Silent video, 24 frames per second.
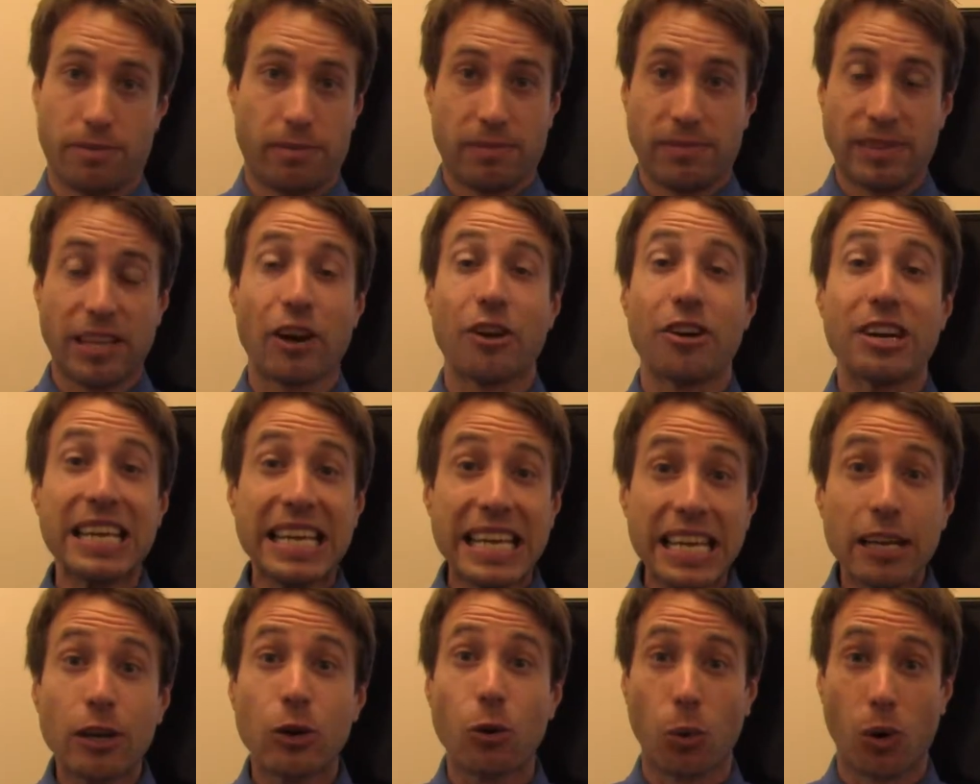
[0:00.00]
They're
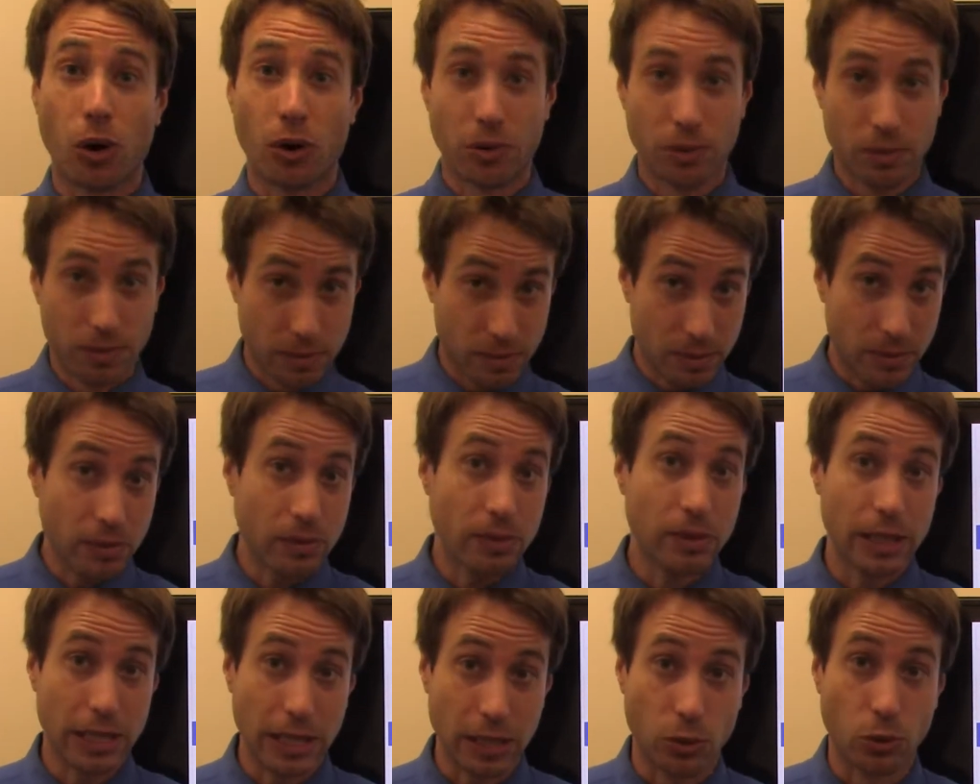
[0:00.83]
equal
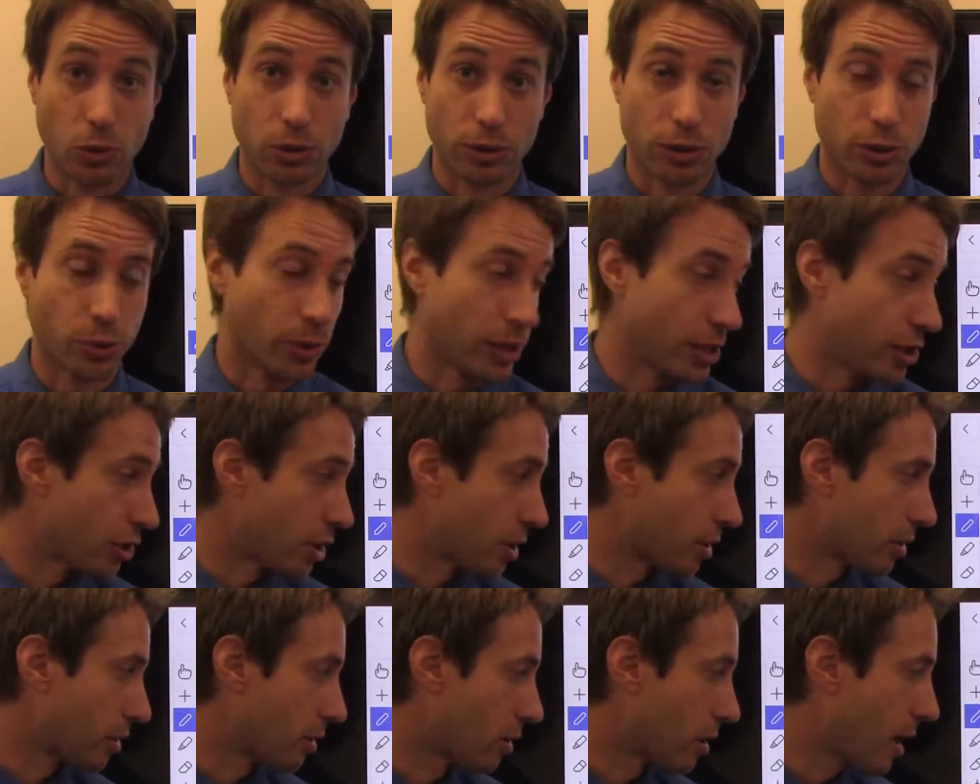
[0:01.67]
to each
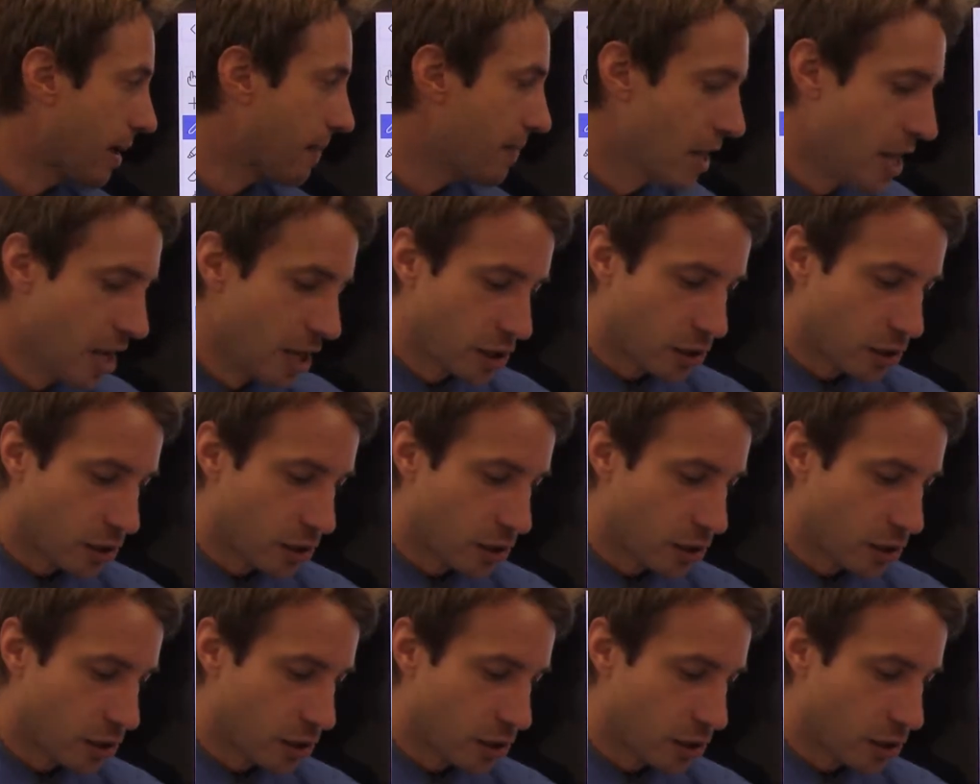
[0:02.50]
other, all right?